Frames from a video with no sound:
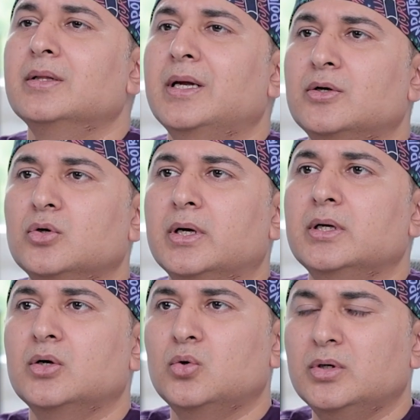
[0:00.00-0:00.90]
that you are
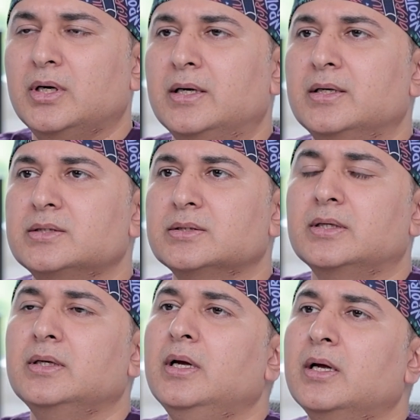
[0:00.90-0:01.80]
in a good
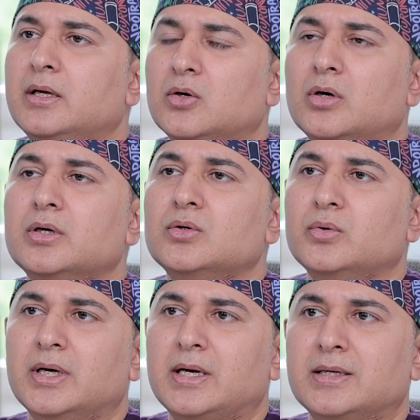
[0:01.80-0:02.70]
condition in order to
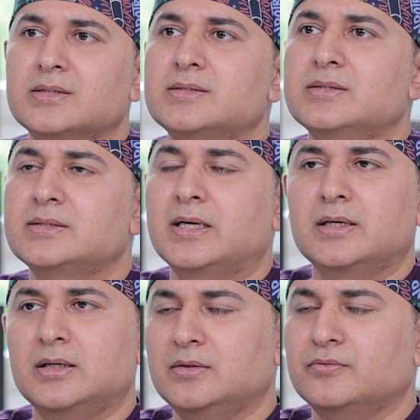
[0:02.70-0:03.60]
get anesthesia
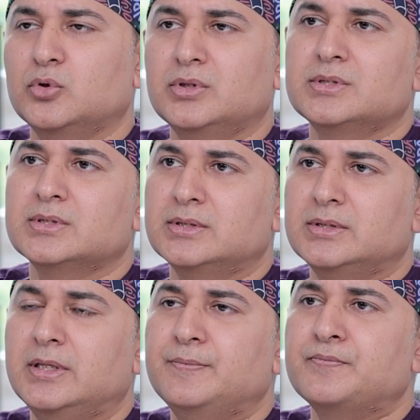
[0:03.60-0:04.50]
done for this
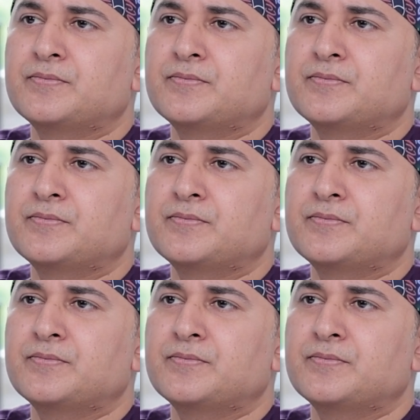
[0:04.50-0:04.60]
surgery.